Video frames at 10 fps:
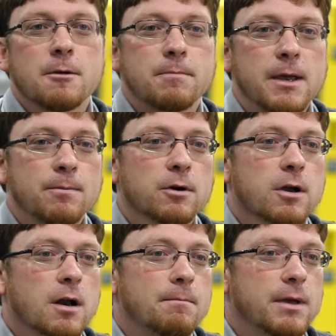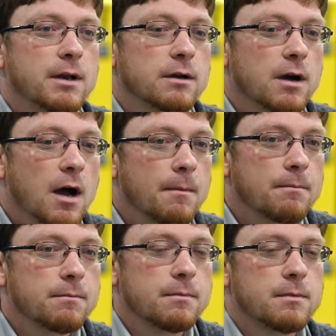People are going to beat it
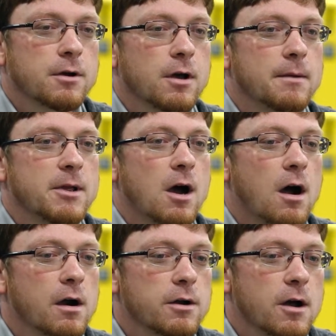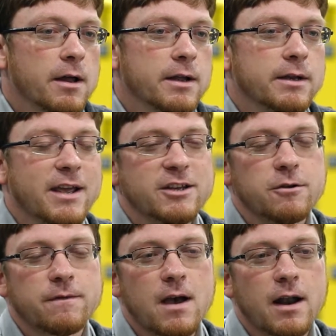up, they're going to be hard on it, and
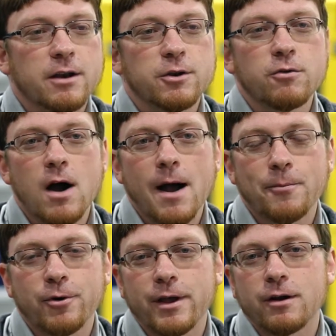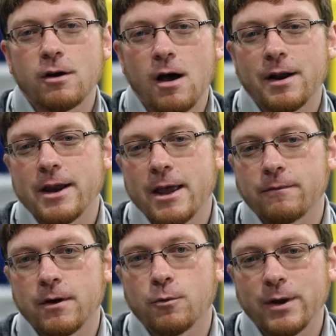you've got a new operator on it
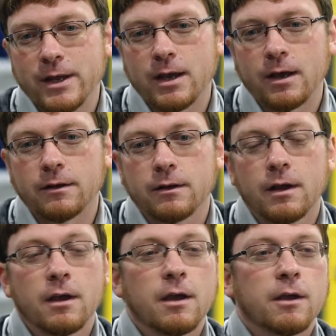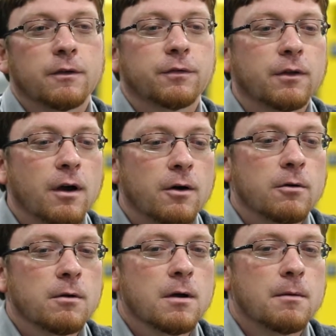every weekend.
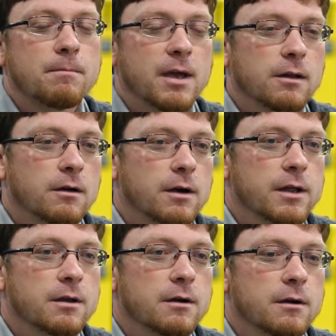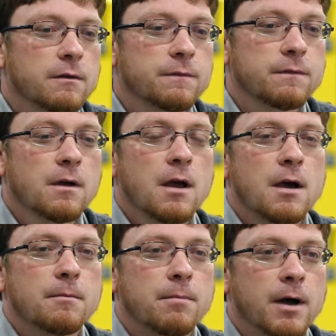So, big learning curve,
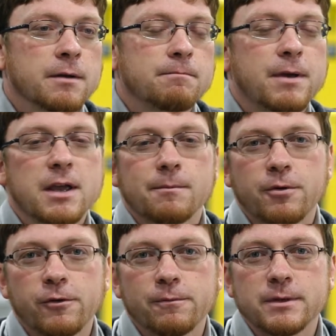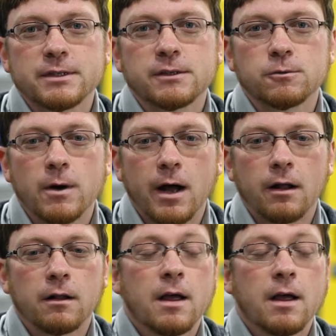but big improvements as well.